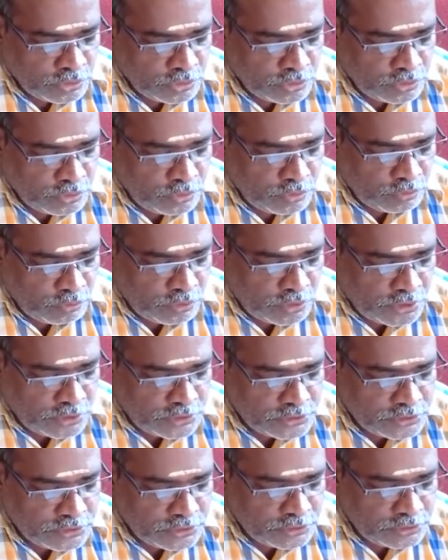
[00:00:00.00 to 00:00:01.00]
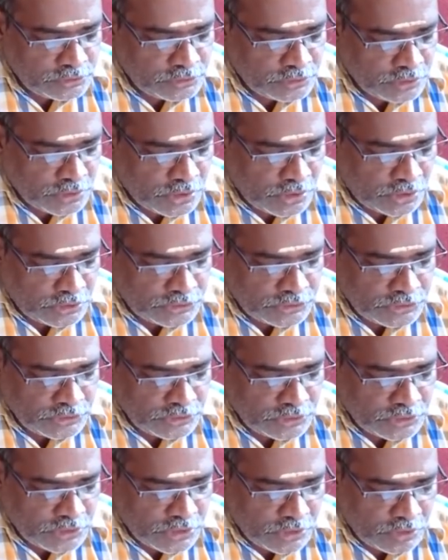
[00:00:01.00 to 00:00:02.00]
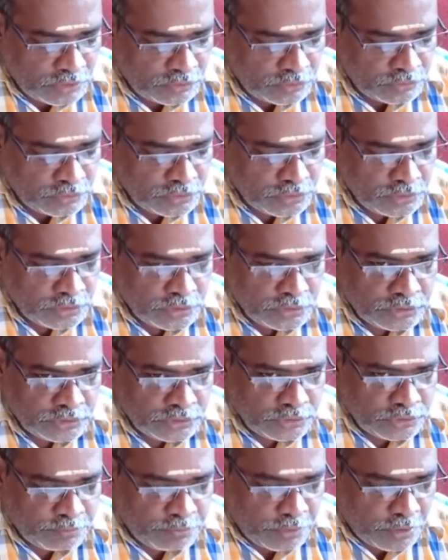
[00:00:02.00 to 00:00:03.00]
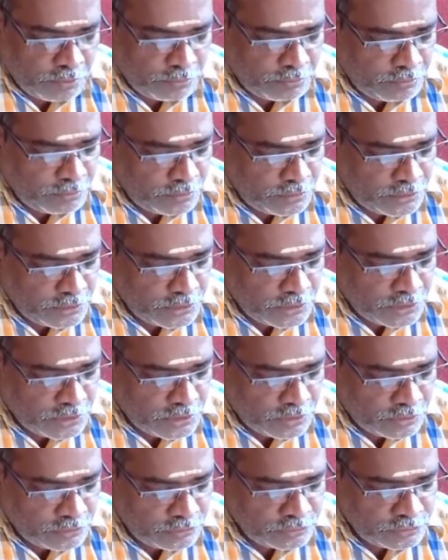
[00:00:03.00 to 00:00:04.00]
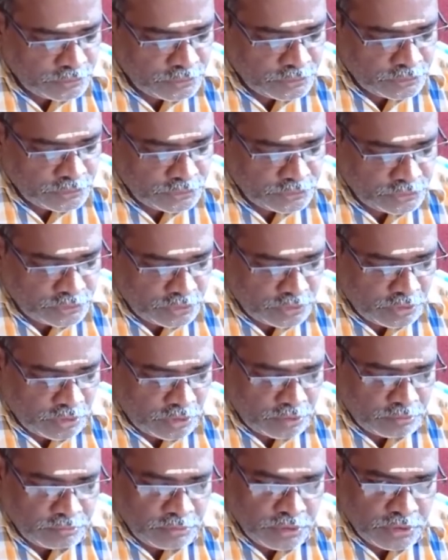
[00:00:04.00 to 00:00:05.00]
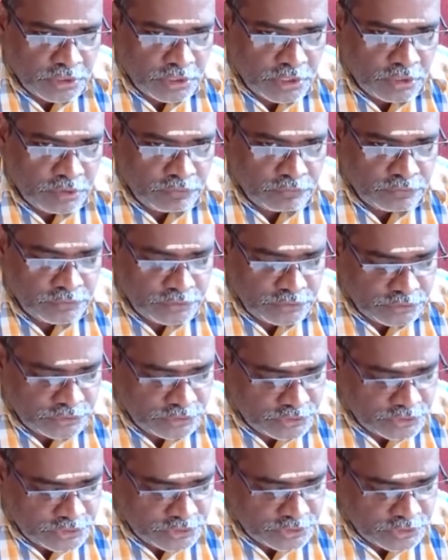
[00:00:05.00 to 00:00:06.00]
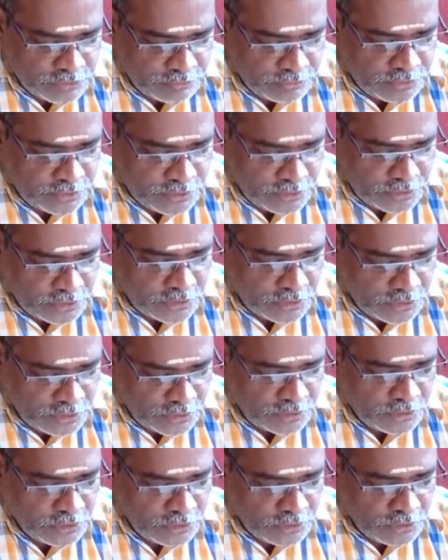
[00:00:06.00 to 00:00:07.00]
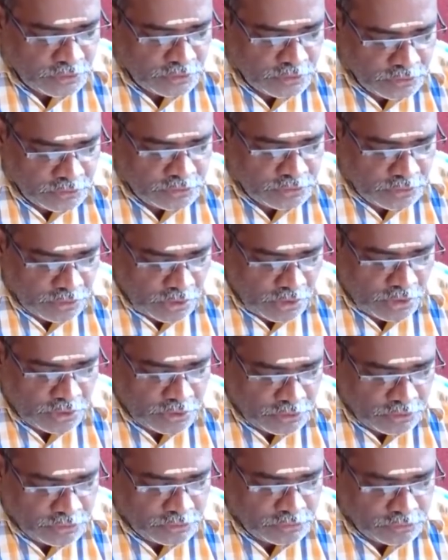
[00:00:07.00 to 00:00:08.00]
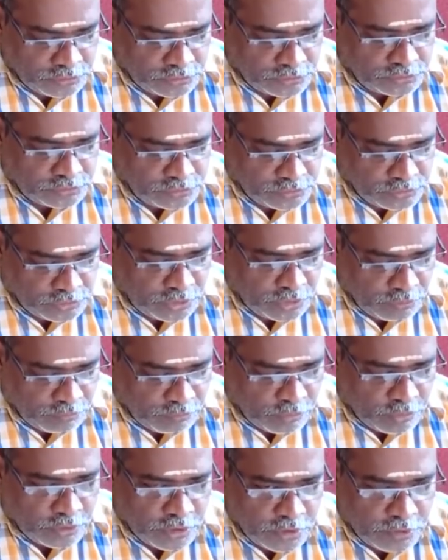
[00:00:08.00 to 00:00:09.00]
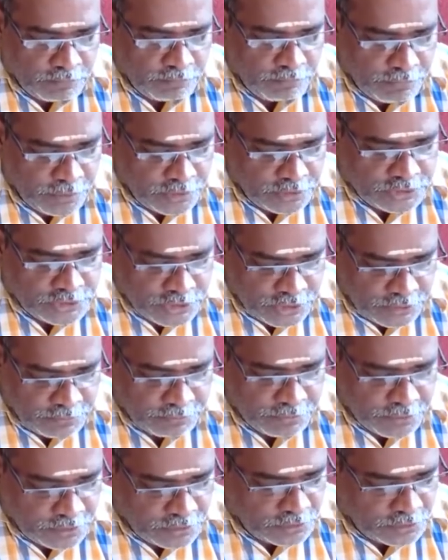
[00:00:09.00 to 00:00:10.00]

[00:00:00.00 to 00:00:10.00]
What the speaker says: known as the Gaussian curve, the probability curve. The normal curve is a systematical unimodal bell-shaped